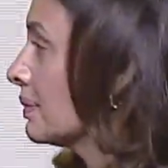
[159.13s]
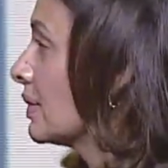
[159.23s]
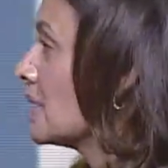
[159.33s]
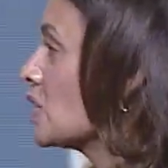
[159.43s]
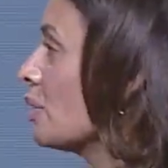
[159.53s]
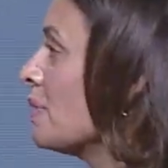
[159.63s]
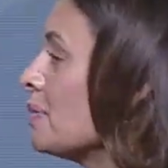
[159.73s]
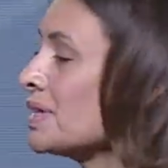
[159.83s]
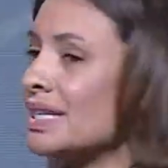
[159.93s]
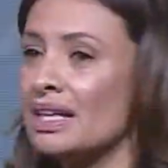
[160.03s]
So when
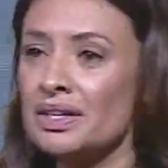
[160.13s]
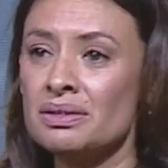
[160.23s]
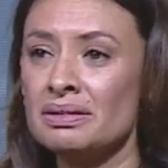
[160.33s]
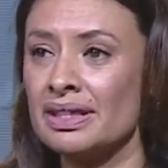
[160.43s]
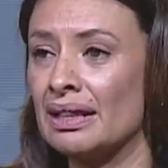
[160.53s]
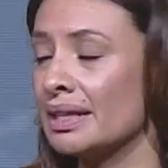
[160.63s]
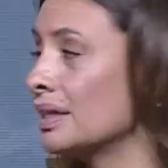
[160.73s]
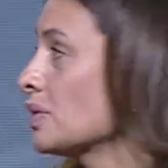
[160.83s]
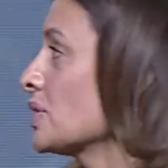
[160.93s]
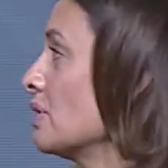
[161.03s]
people tell you that
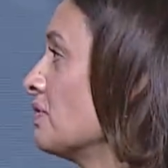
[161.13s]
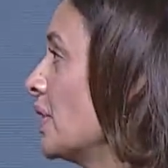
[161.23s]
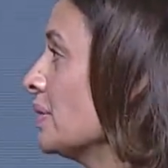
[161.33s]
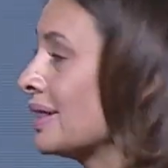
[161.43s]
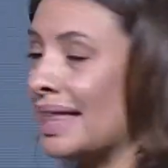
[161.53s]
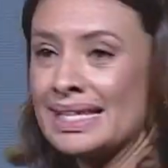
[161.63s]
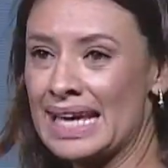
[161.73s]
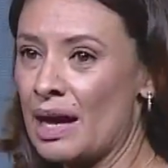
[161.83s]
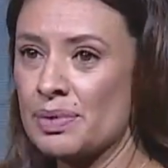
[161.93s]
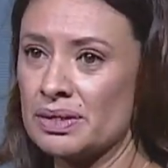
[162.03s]
Latinos don't vote, that's
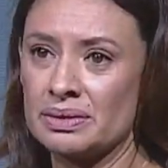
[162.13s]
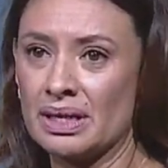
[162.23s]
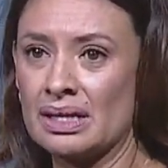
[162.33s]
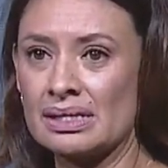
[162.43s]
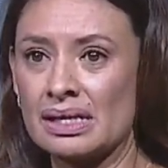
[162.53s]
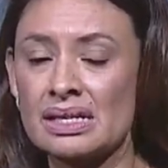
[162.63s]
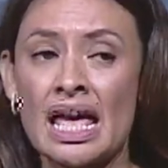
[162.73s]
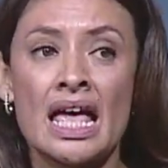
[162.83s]
absolute nonsense.